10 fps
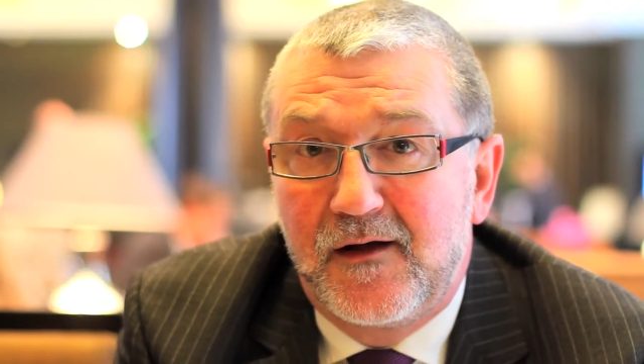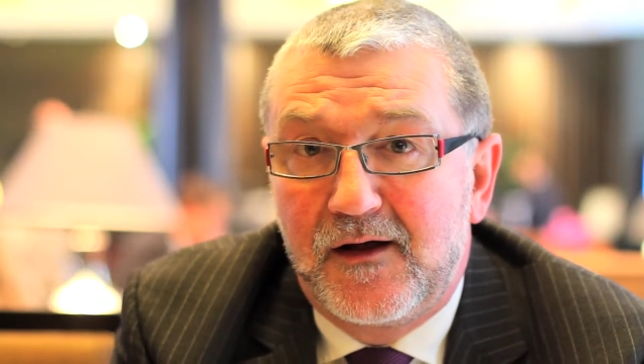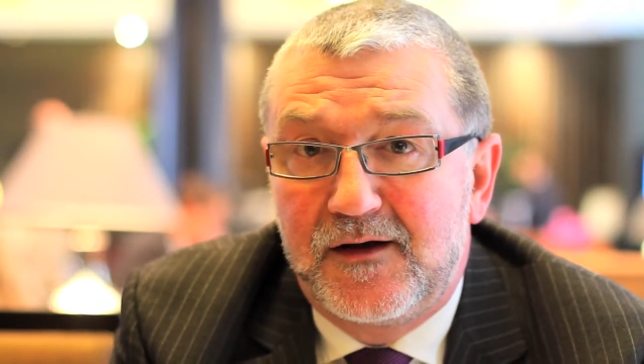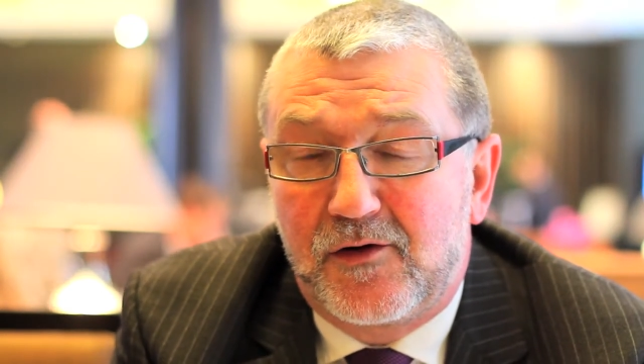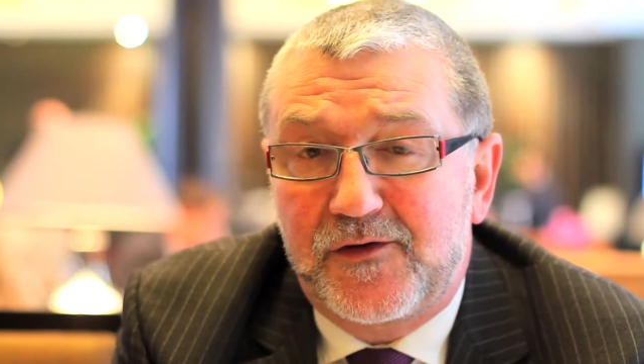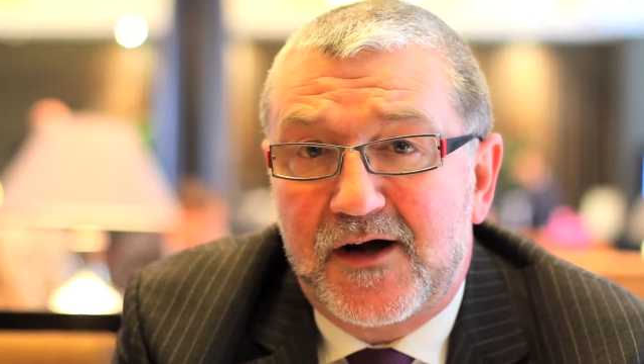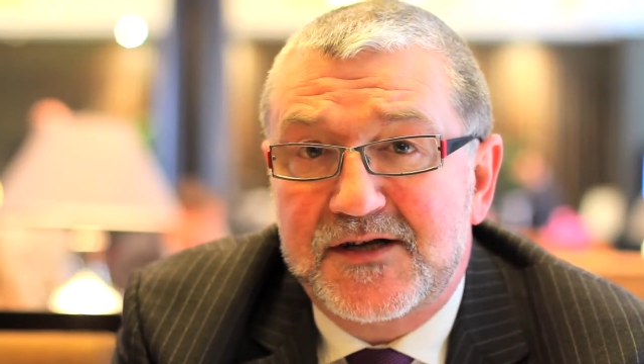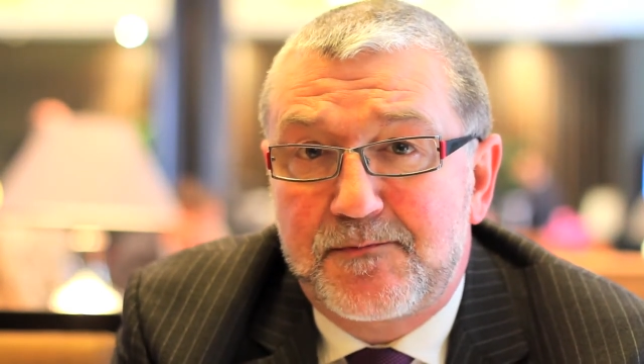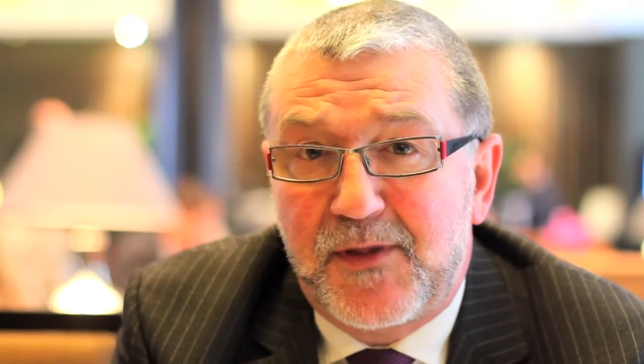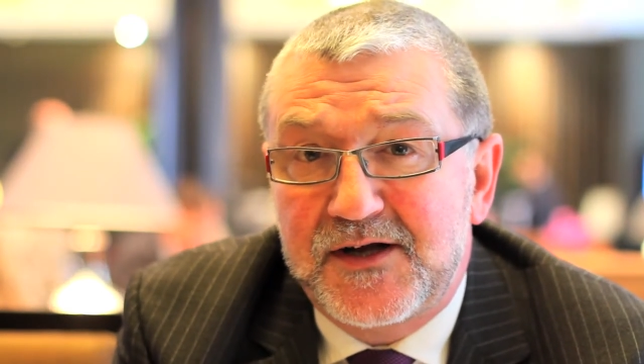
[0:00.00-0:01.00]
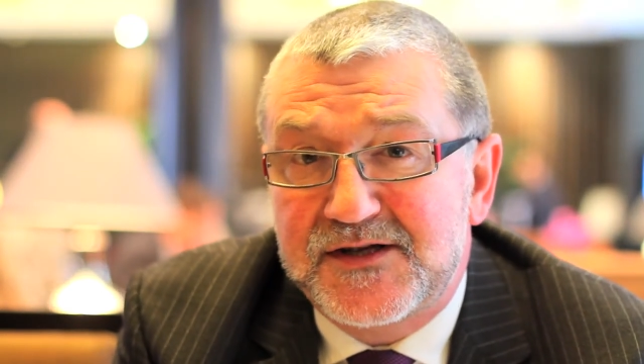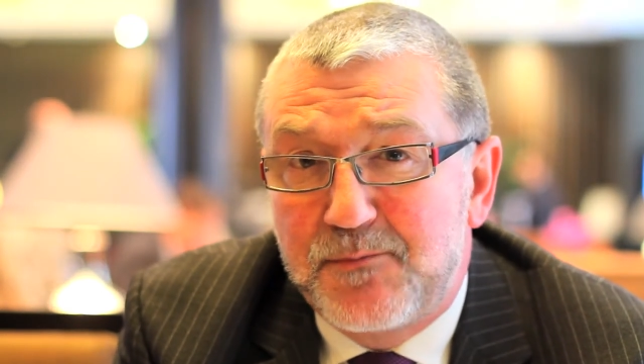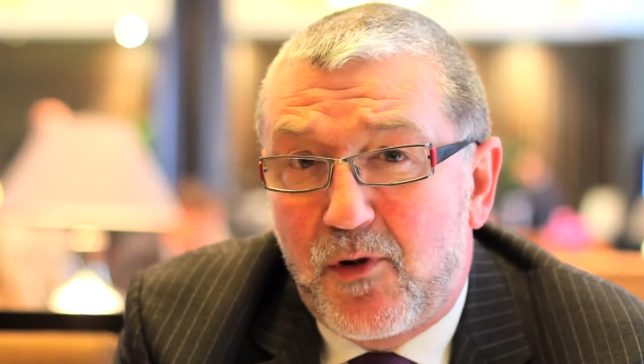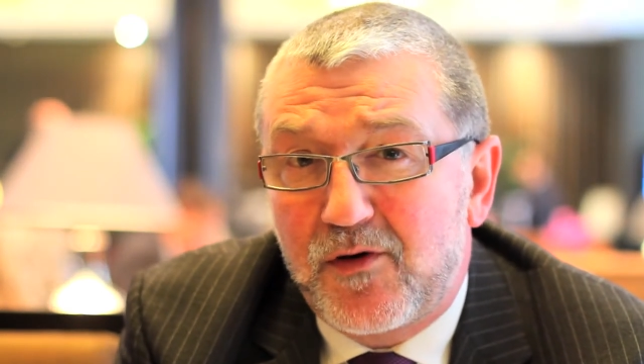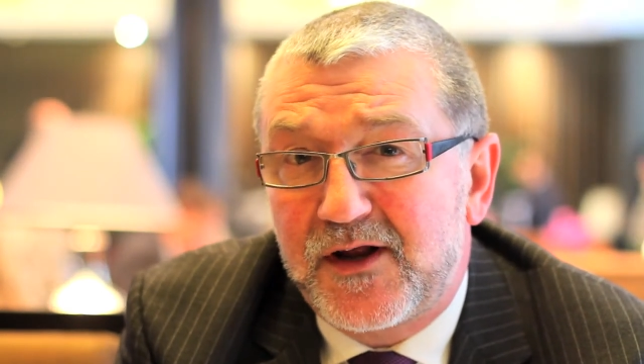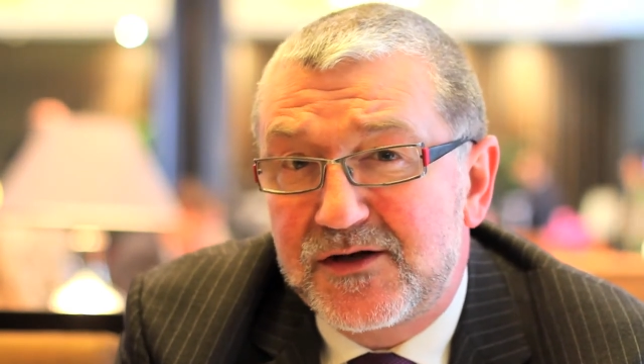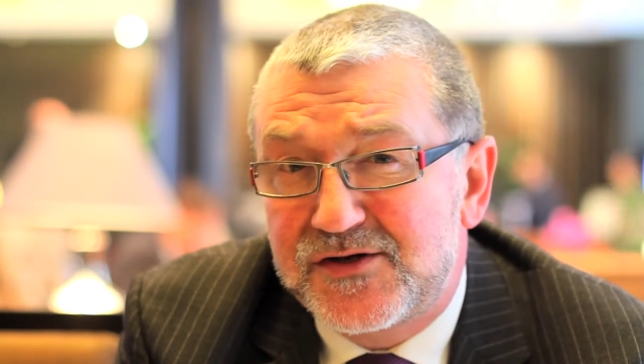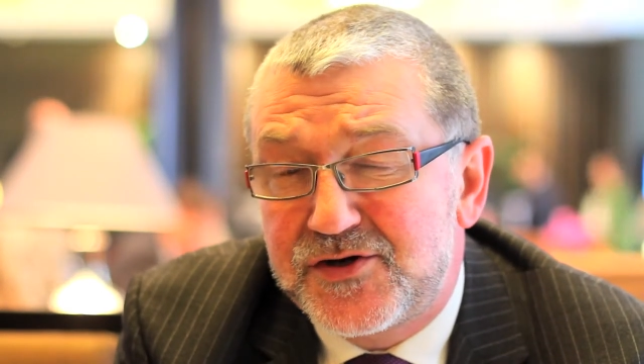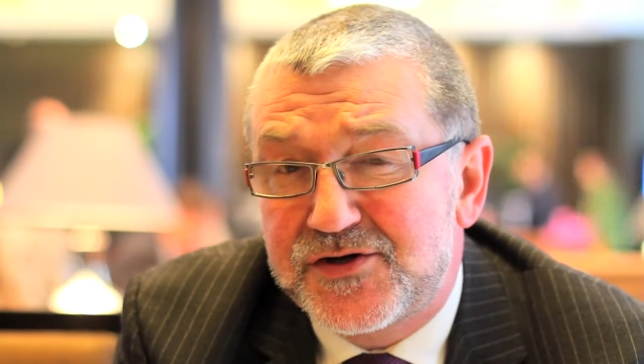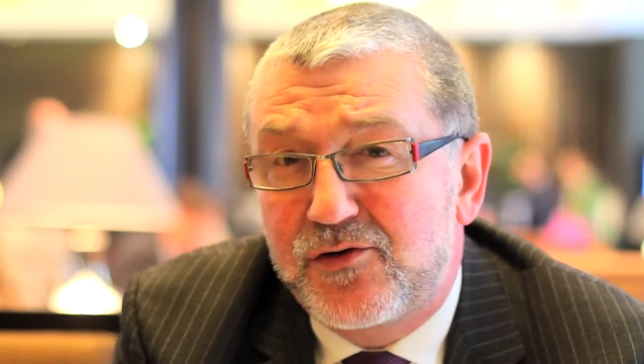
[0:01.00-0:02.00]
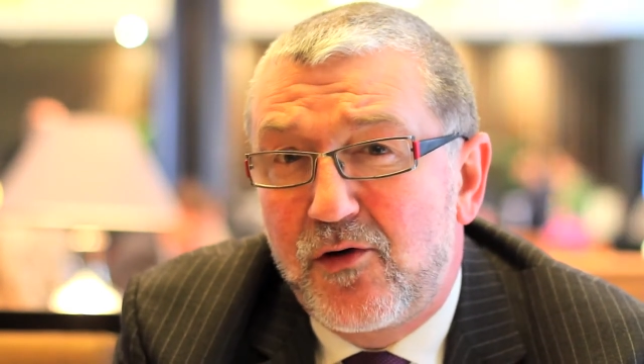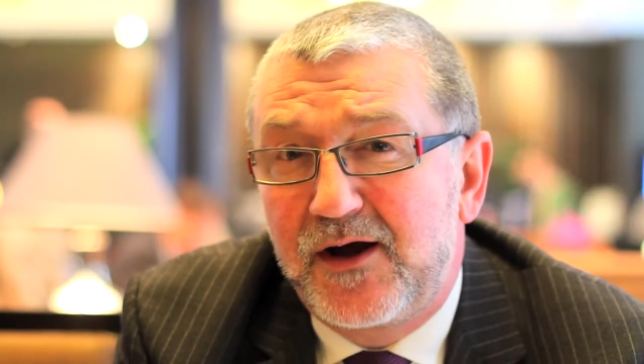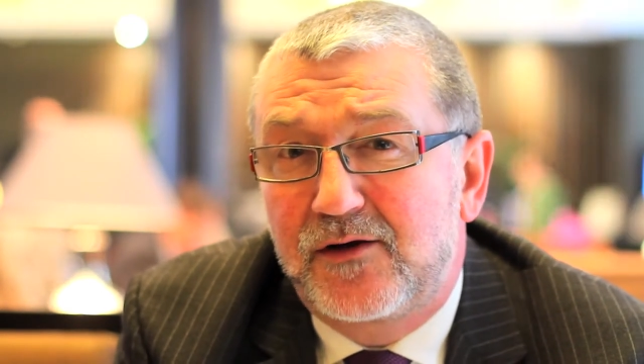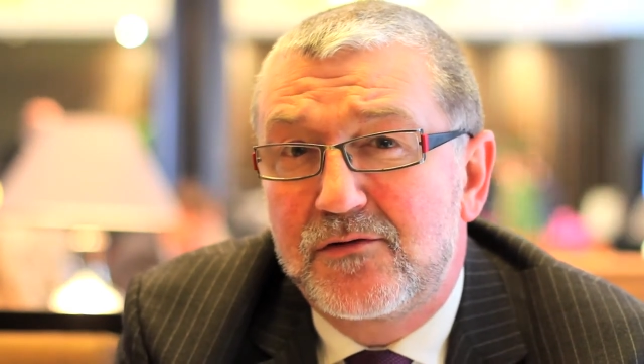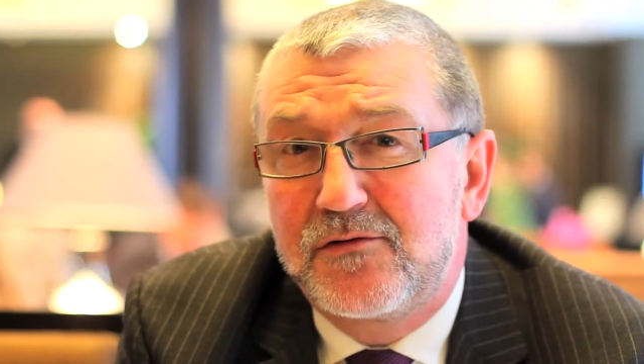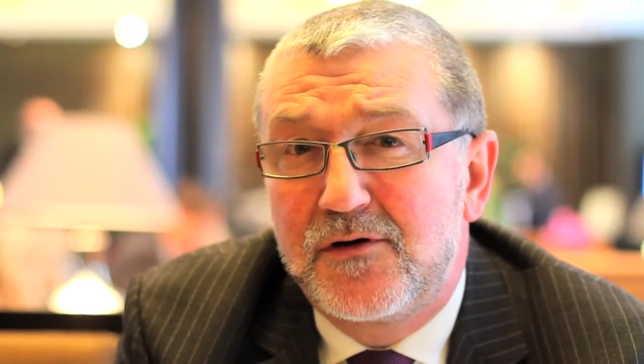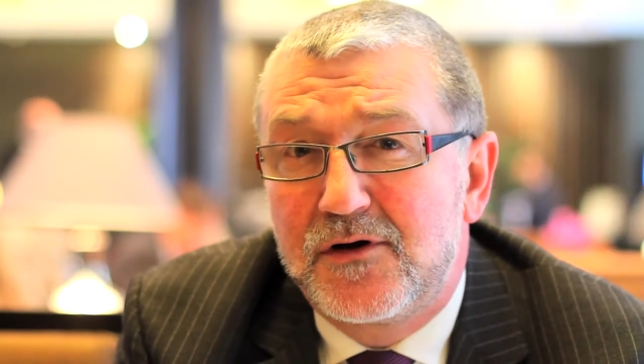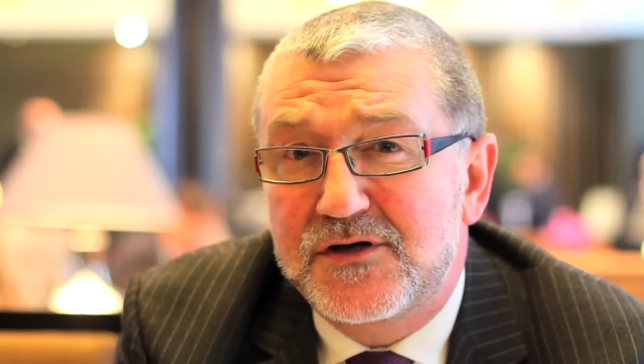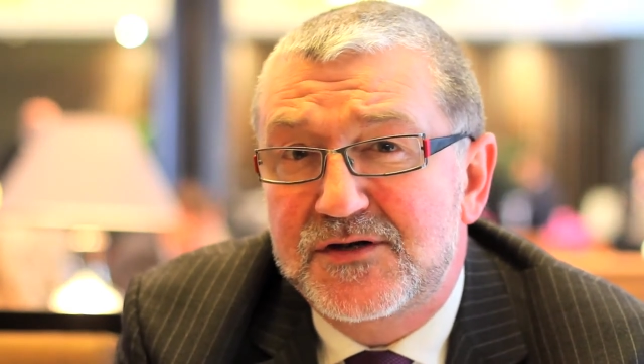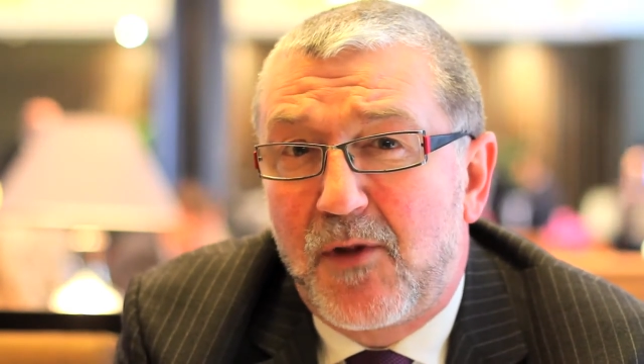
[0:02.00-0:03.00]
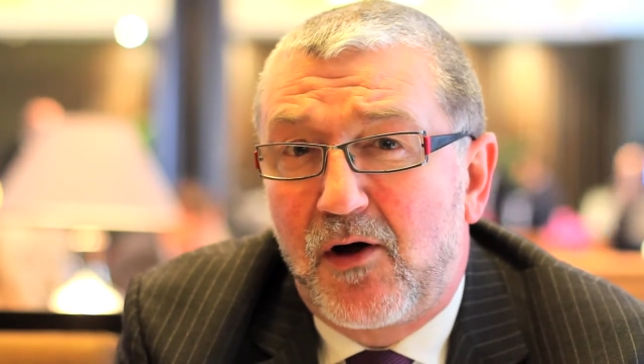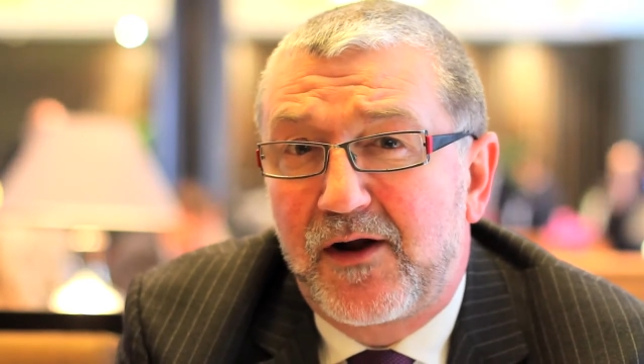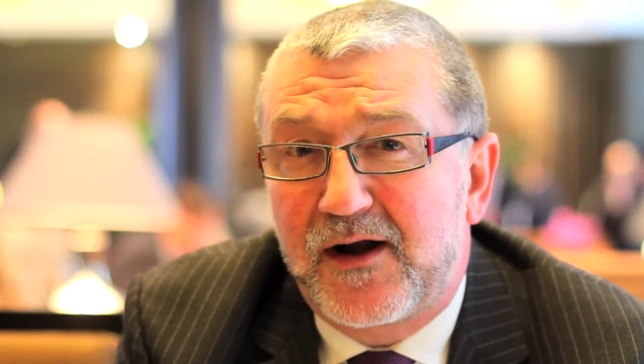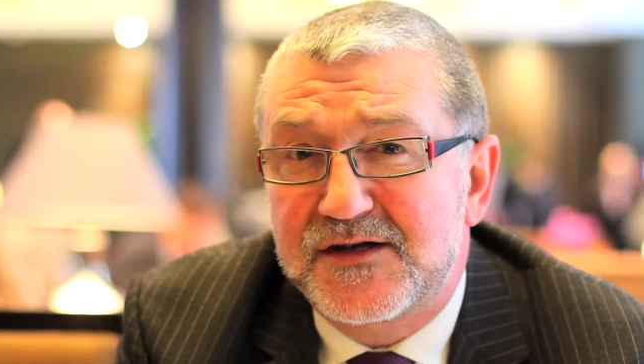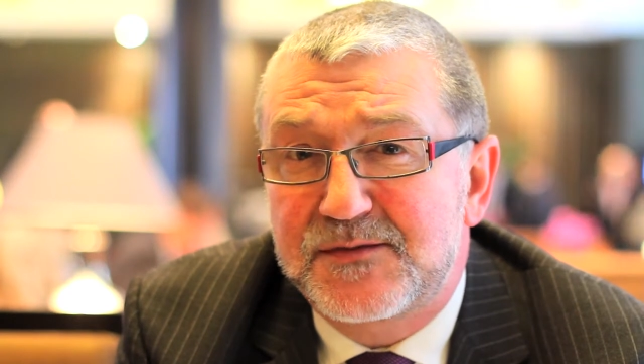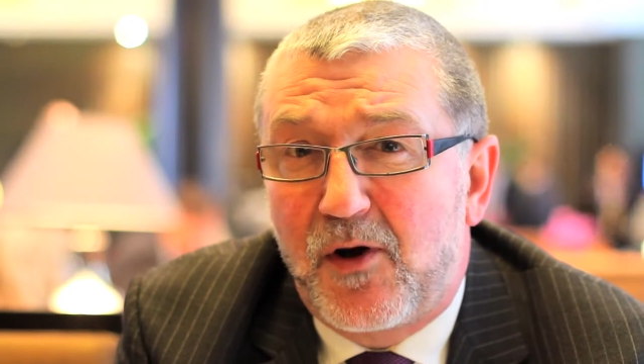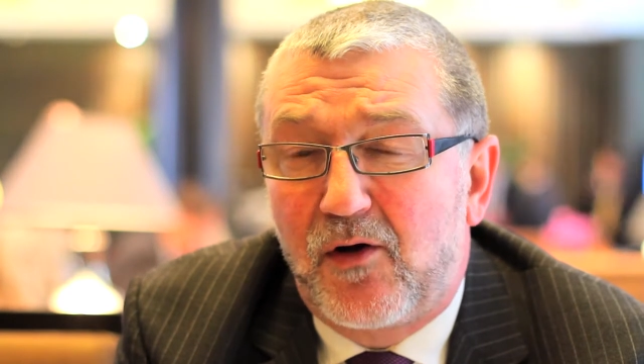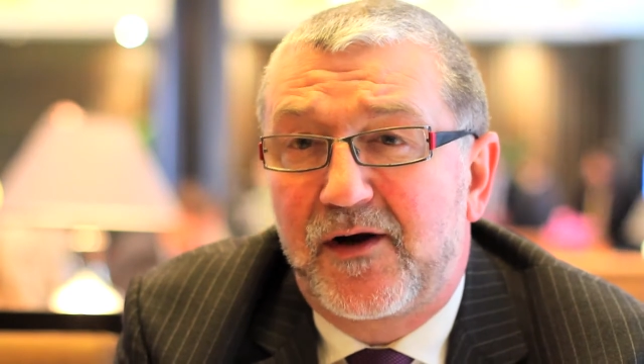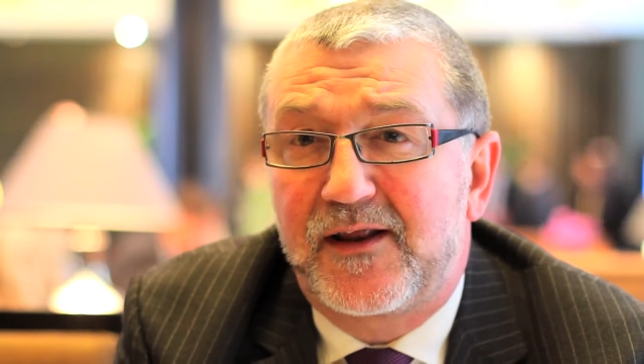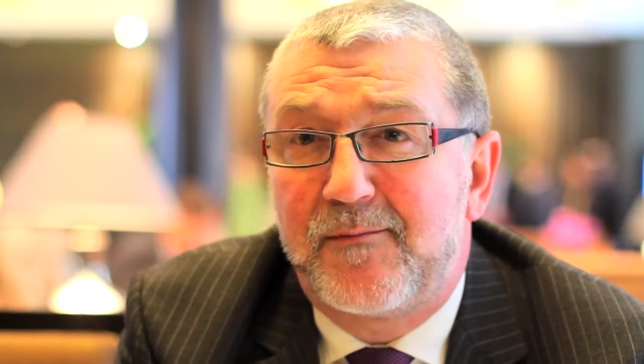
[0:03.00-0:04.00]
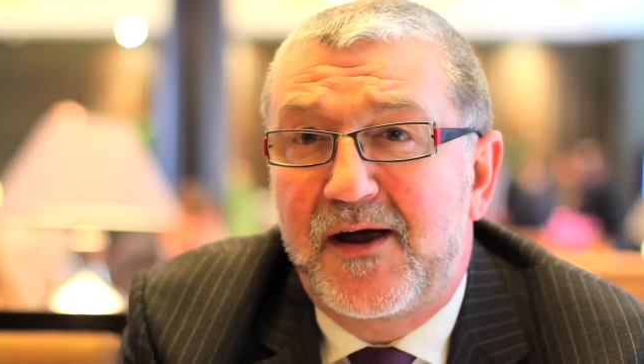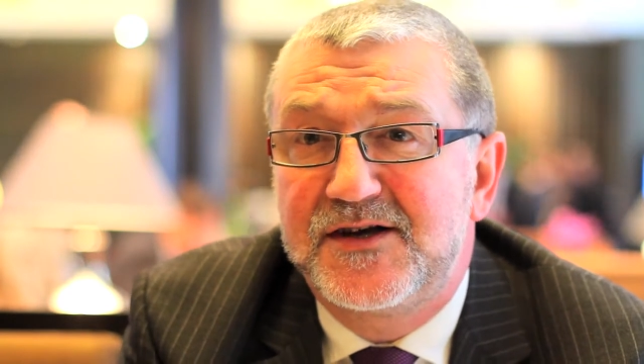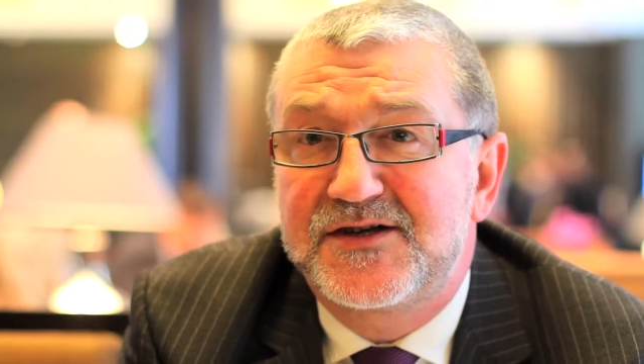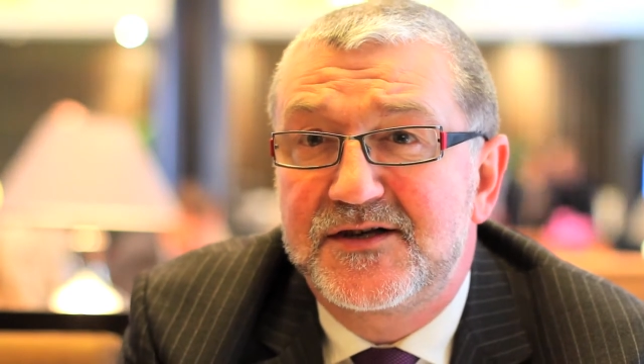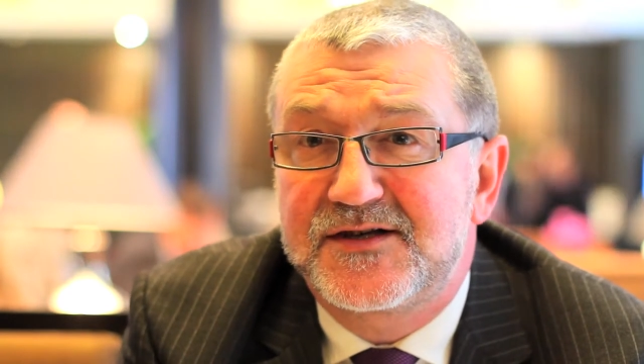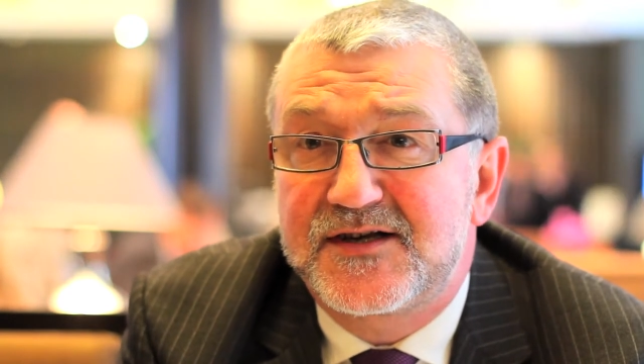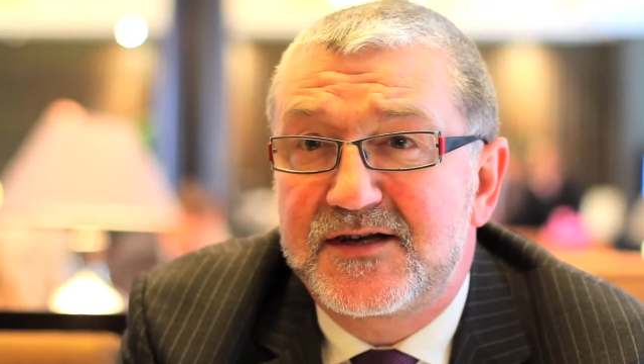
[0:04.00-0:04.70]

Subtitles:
The other aspect, it's more than just going to smaller and smaller dimensions.